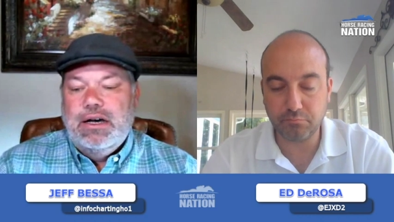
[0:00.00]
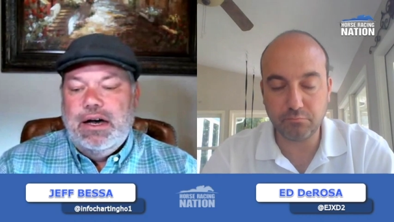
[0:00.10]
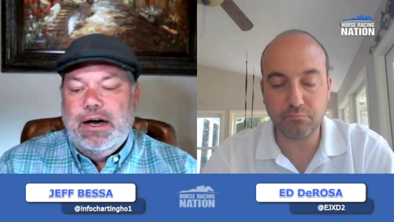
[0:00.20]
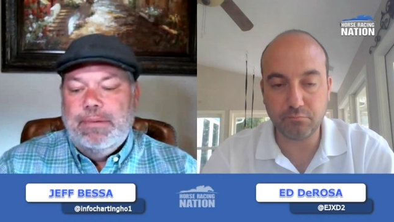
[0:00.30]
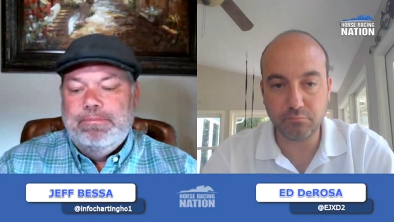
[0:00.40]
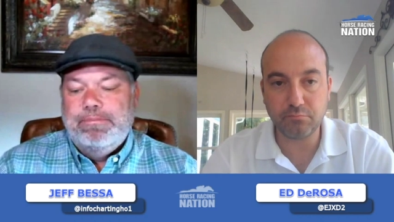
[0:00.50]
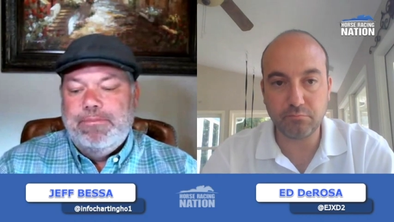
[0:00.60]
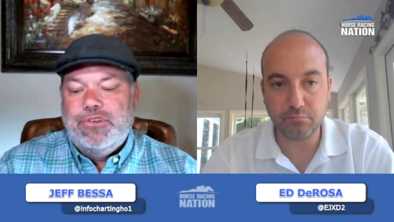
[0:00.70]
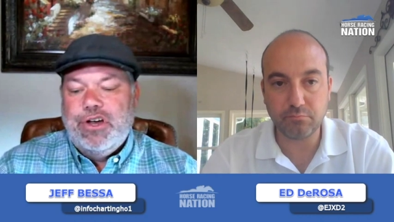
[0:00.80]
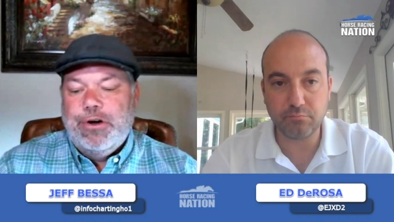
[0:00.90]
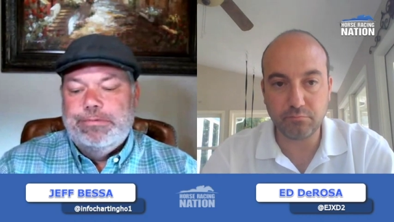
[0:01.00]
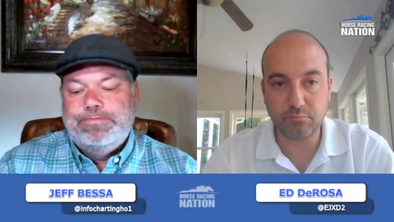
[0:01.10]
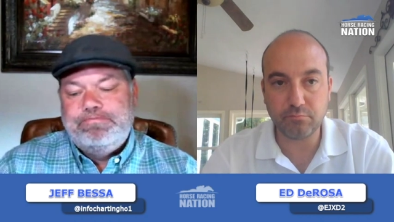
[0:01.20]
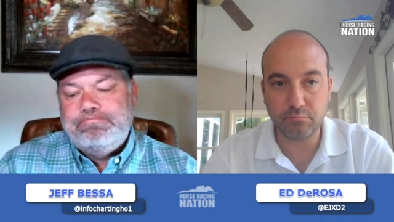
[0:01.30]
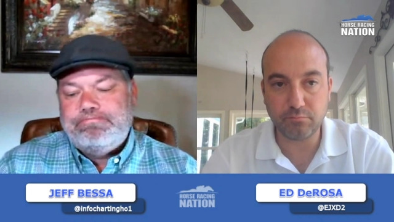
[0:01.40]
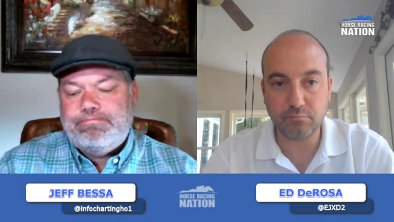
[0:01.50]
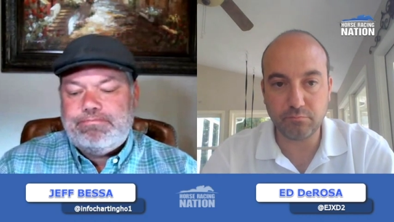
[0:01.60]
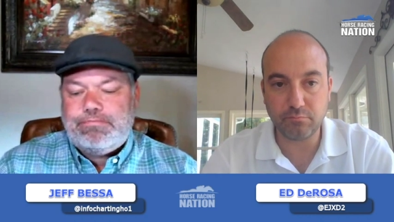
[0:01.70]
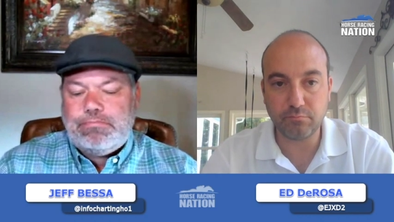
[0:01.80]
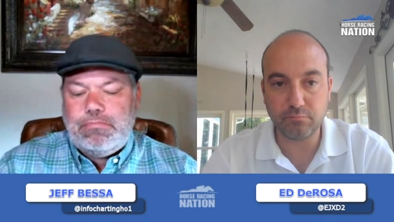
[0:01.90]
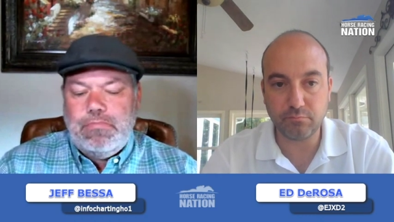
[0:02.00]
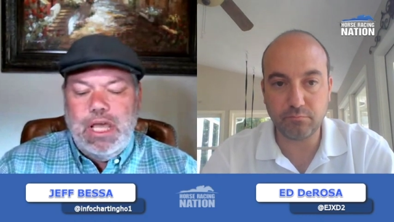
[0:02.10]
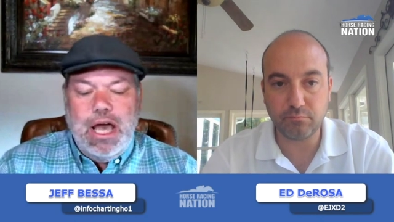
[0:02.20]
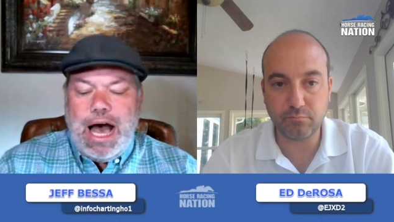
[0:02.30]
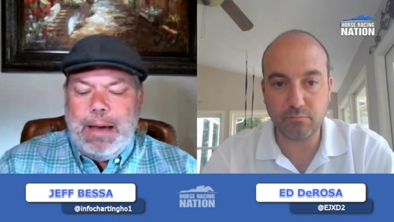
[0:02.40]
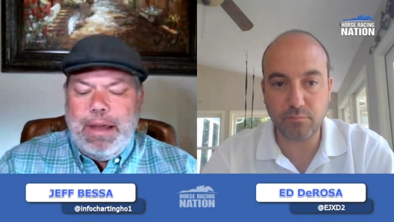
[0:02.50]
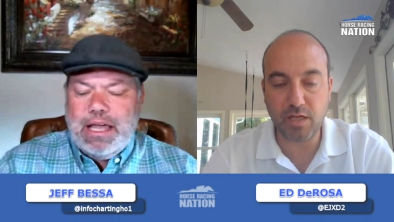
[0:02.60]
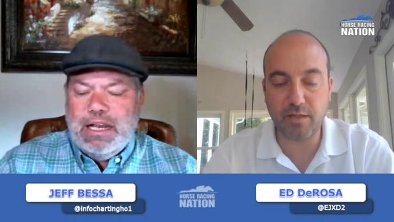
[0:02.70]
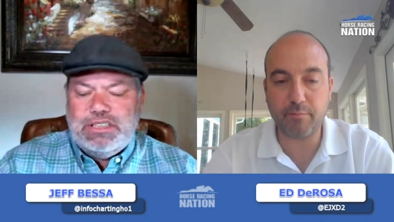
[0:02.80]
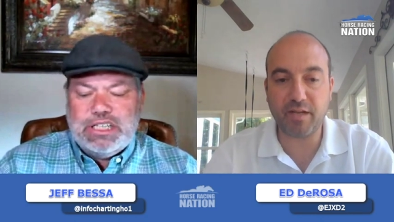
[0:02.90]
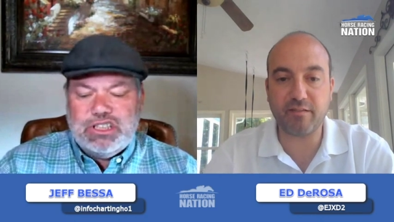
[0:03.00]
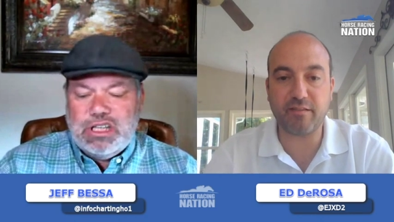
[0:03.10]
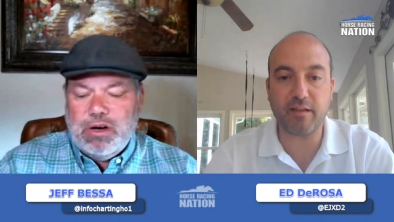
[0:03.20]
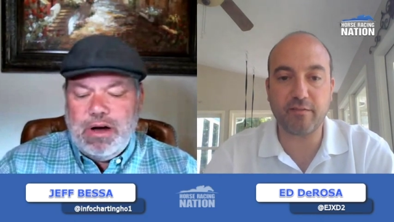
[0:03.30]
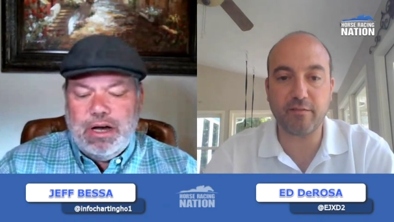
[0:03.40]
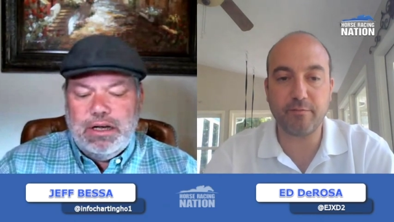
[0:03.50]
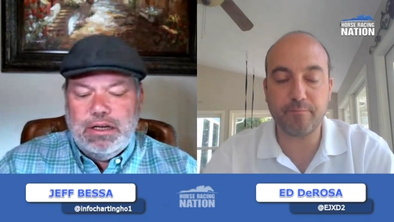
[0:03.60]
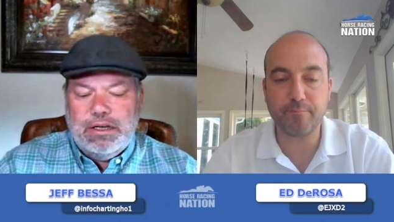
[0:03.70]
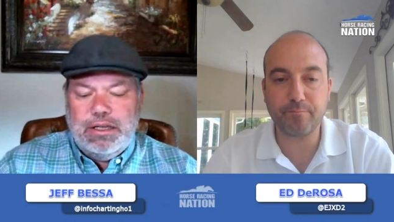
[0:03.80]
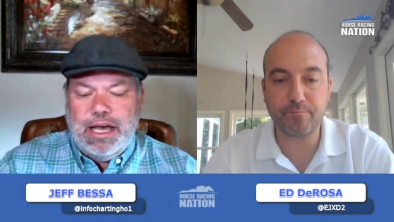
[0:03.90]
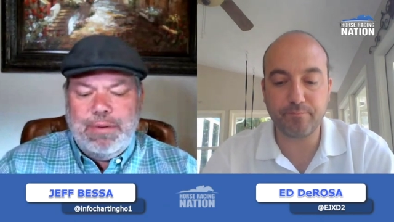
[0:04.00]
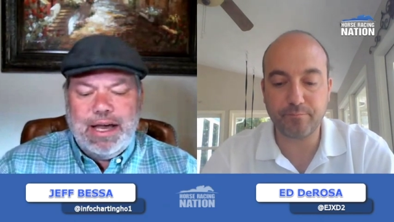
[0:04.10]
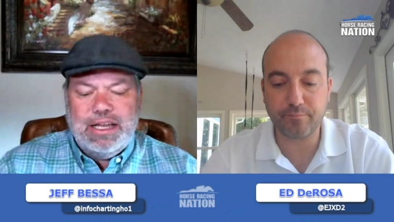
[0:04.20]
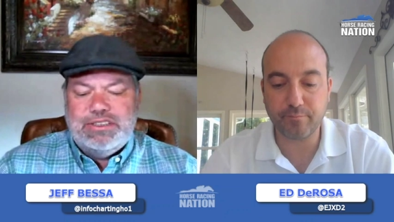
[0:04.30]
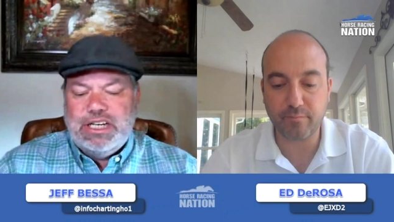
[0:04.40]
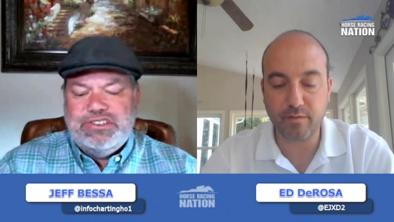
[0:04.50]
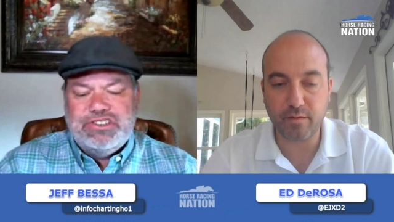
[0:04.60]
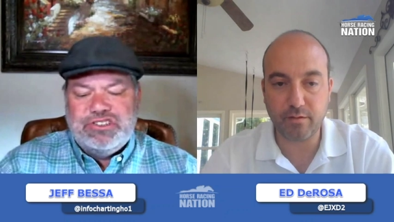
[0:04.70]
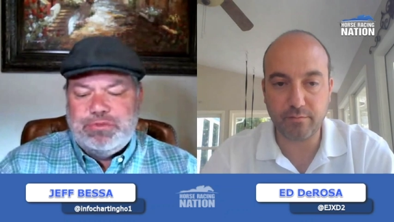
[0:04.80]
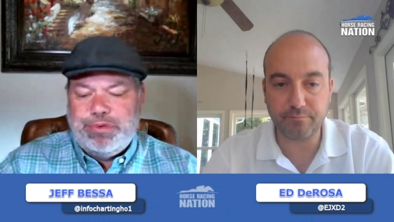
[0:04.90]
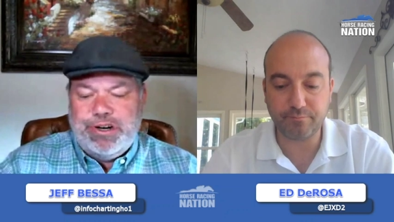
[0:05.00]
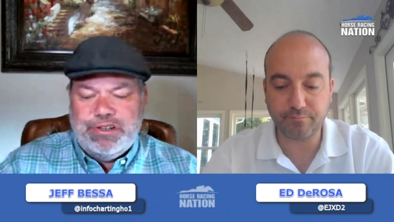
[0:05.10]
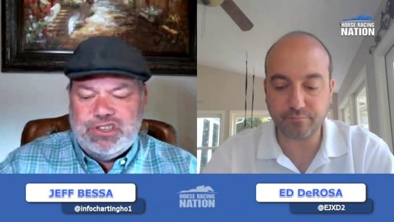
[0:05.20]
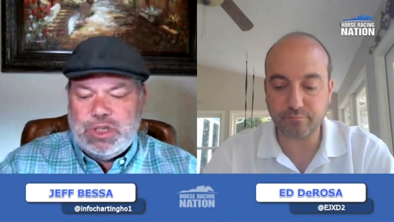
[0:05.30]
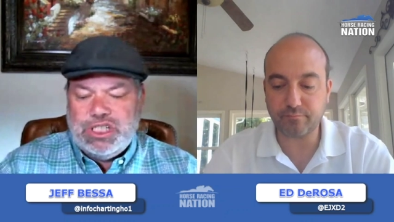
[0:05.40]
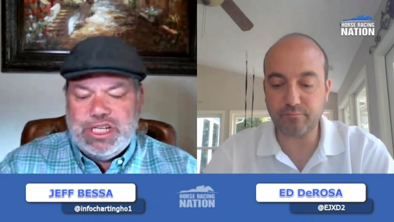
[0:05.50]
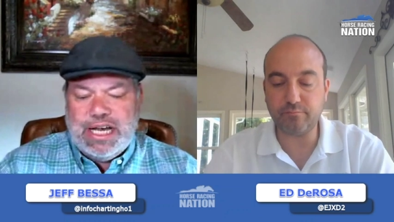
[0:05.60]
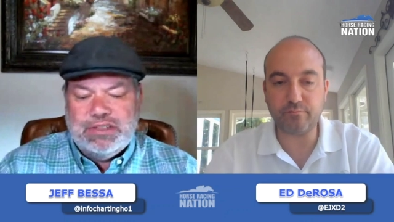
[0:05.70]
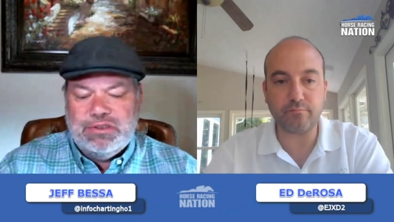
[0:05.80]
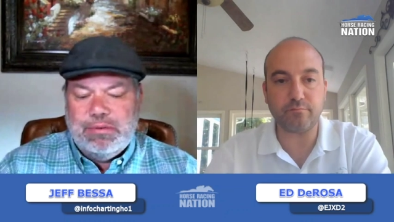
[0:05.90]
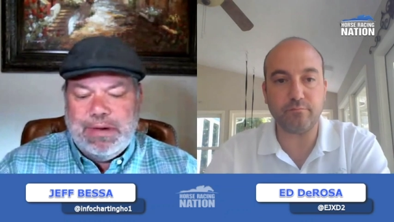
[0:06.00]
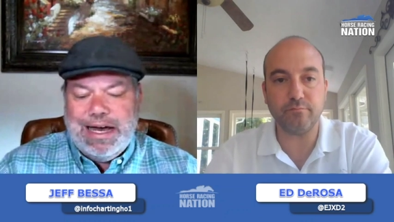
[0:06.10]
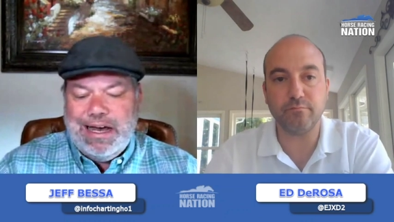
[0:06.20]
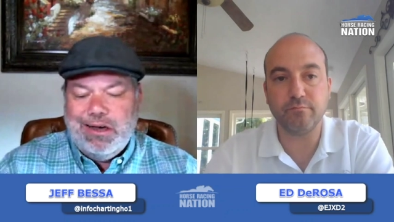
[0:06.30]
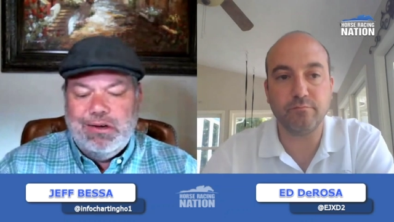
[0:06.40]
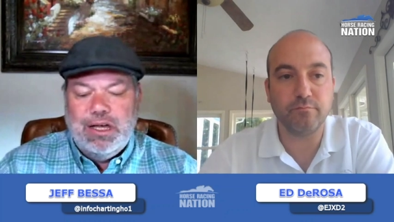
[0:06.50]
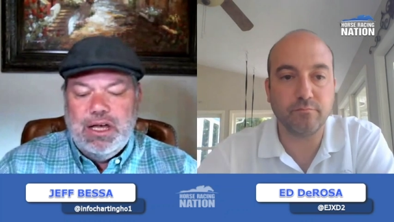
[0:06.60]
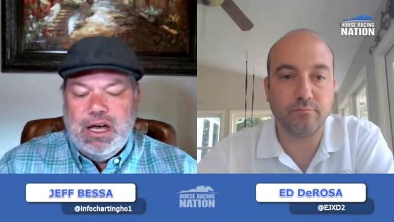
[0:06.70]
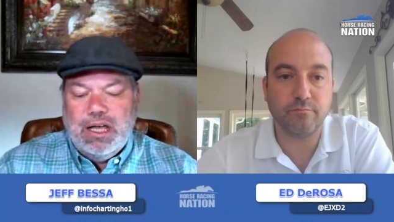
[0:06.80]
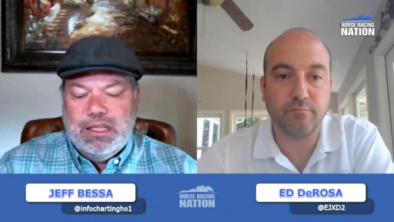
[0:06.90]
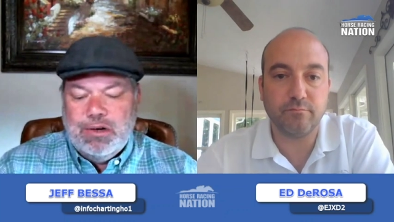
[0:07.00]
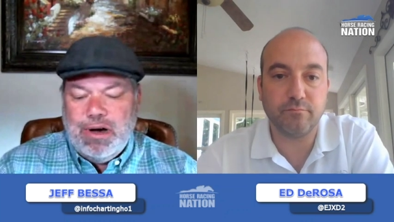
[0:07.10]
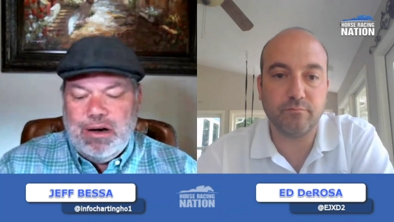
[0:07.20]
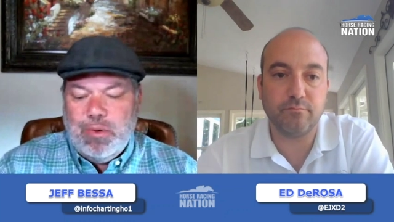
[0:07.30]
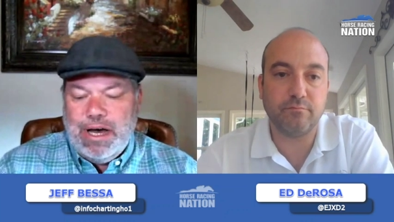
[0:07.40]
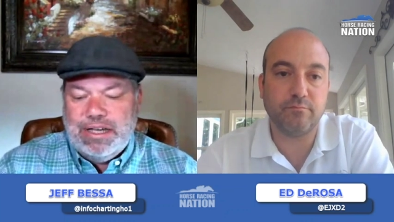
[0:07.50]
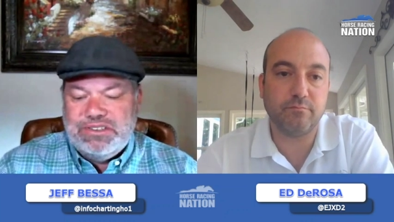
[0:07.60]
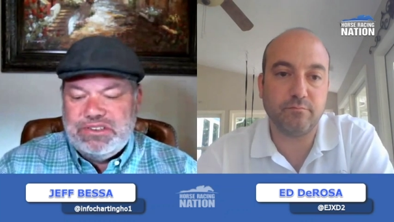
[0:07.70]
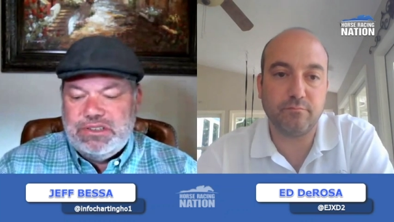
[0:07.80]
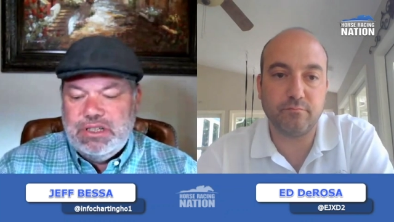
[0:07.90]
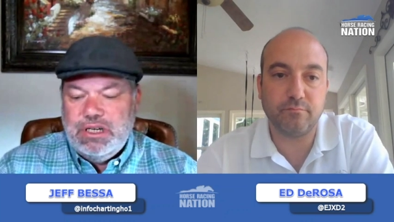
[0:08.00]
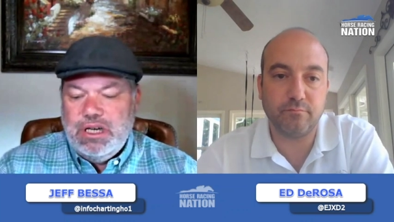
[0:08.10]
Speaker 1: Um, so I'm not yeah, going to touch. Yeah, I'm not going to touch the sprinter stretching out to a mile. Aloha West.